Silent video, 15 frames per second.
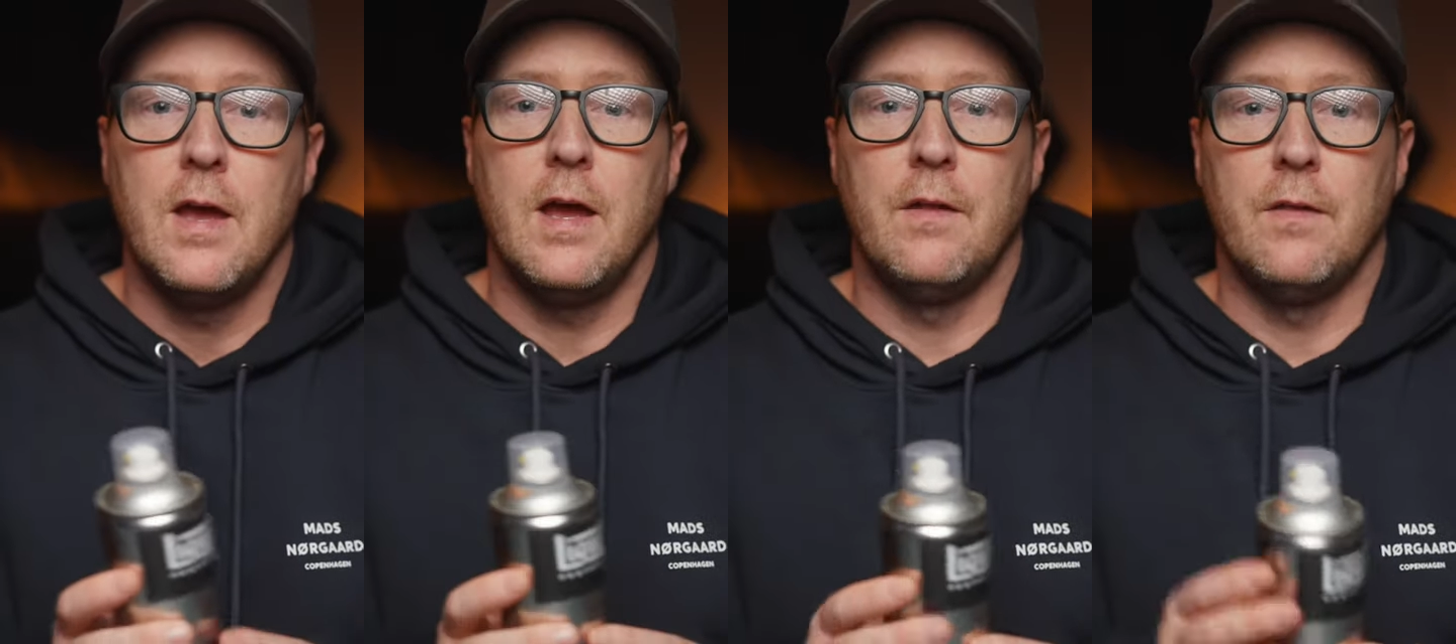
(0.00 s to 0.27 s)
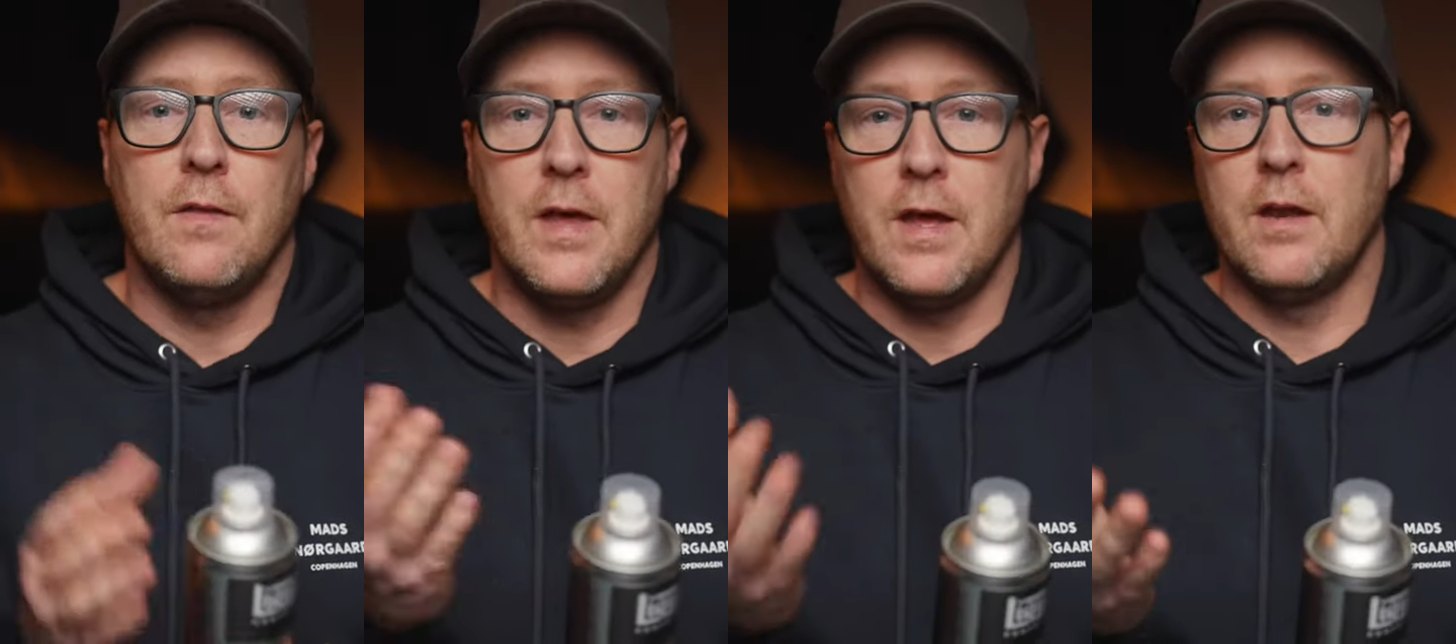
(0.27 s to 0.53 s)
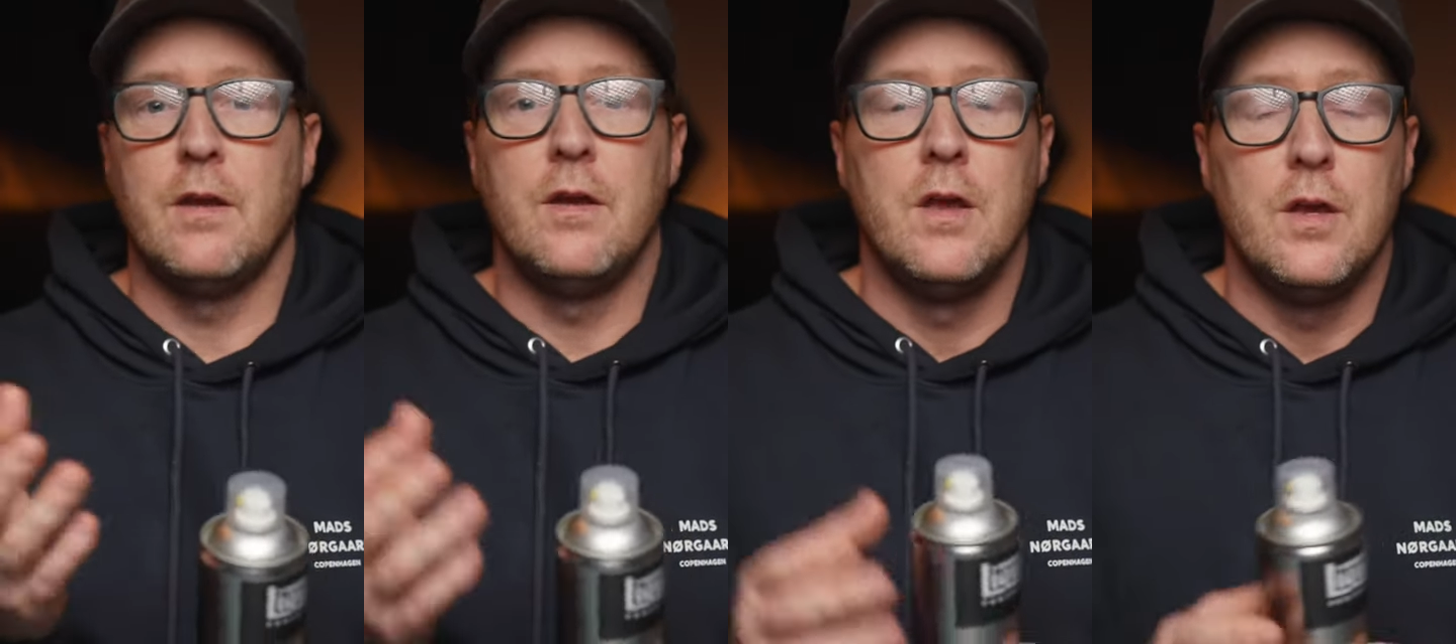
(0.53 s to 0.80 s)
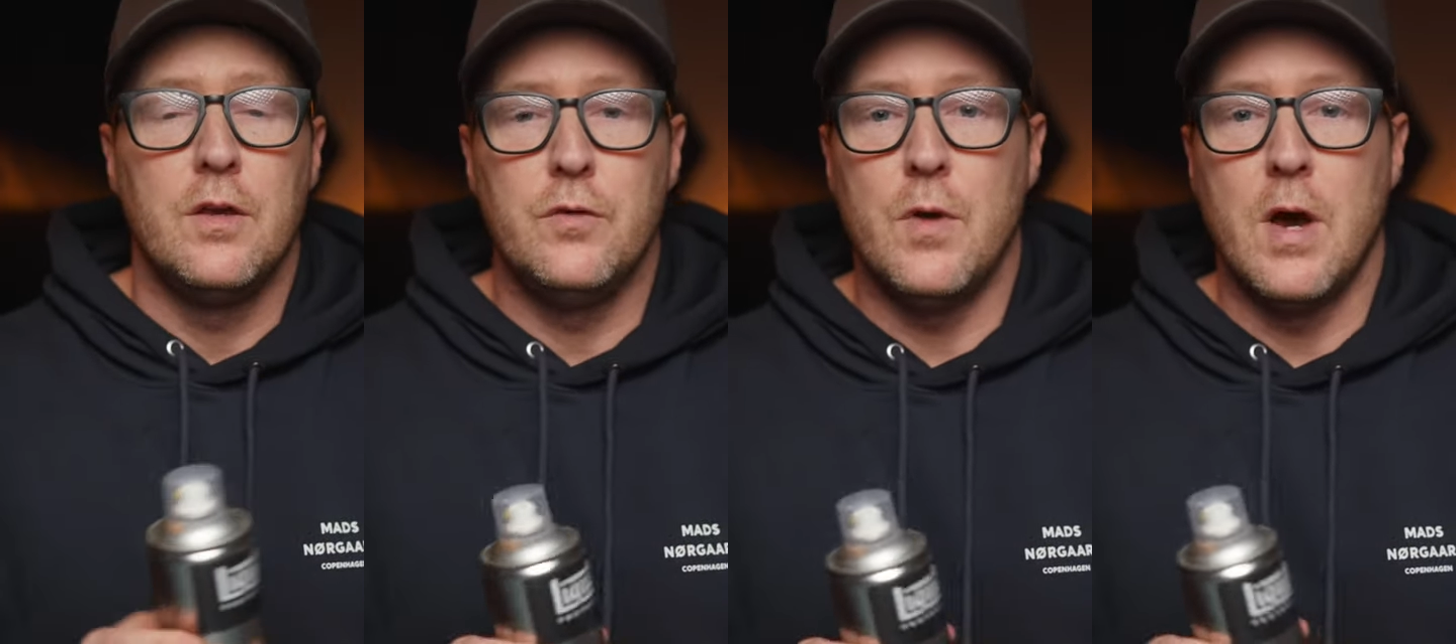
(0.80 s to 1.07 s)
and then
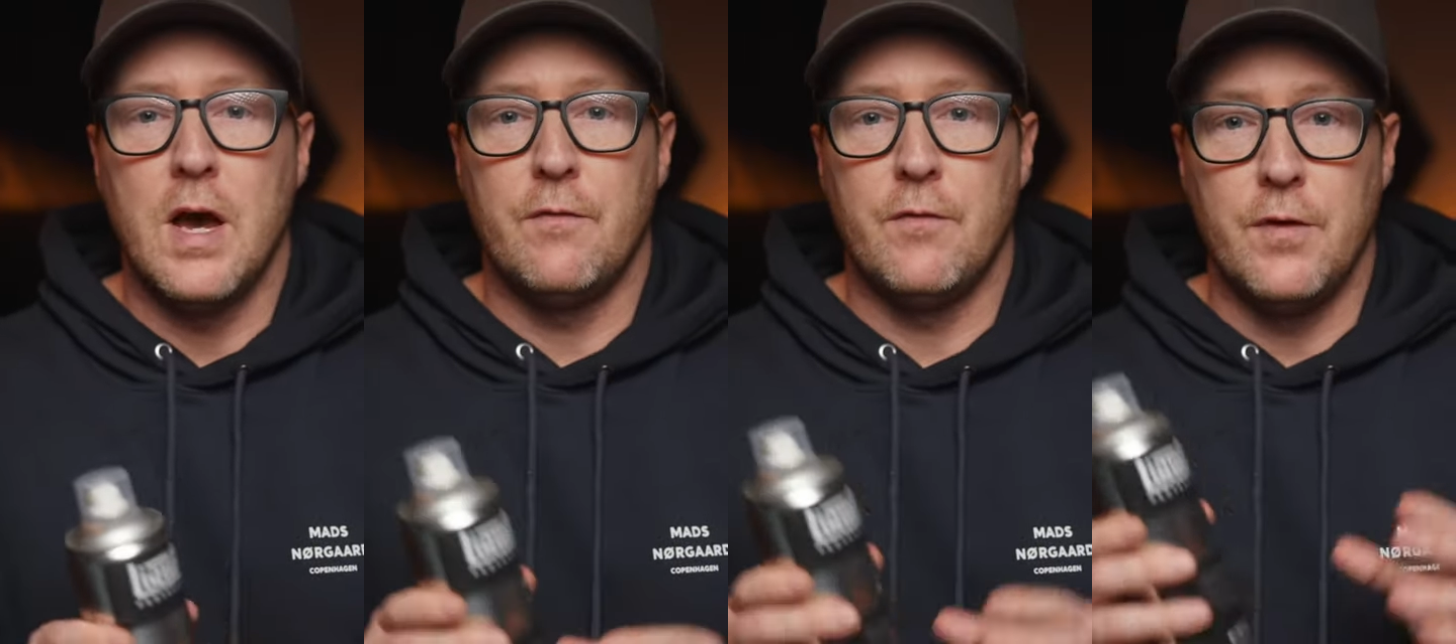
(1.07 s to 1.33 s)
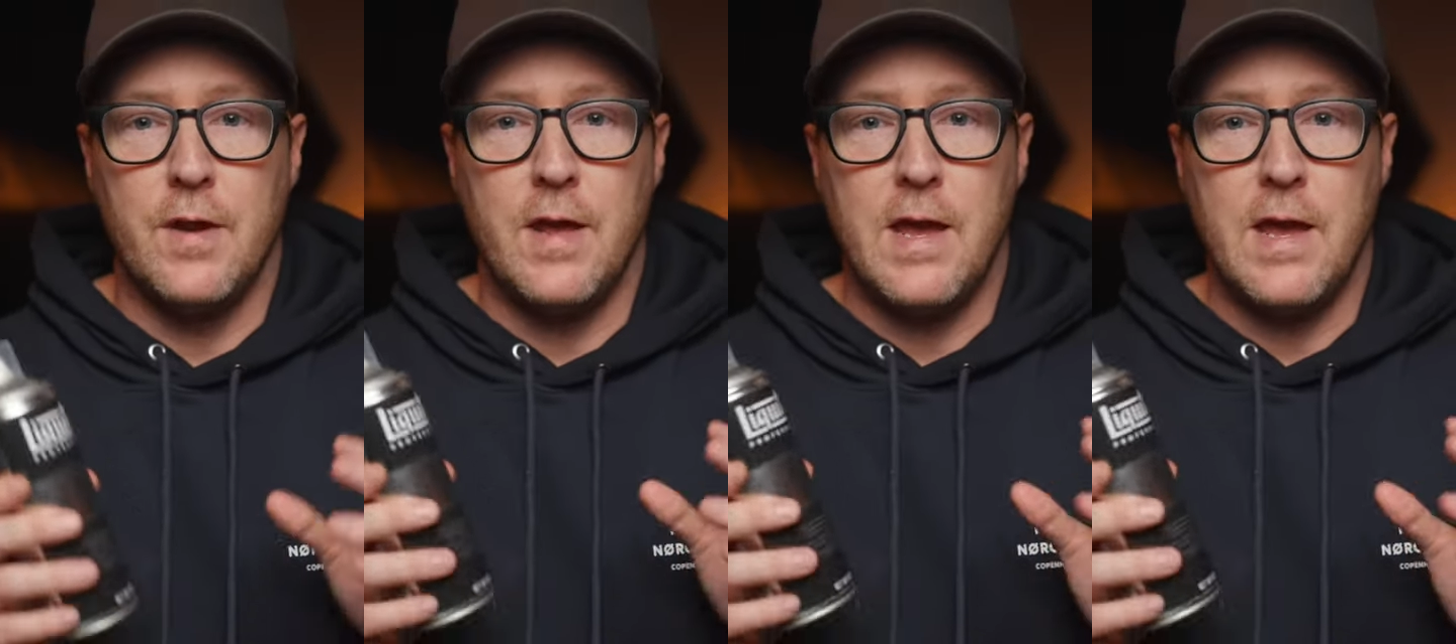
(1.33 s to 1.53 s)
you have an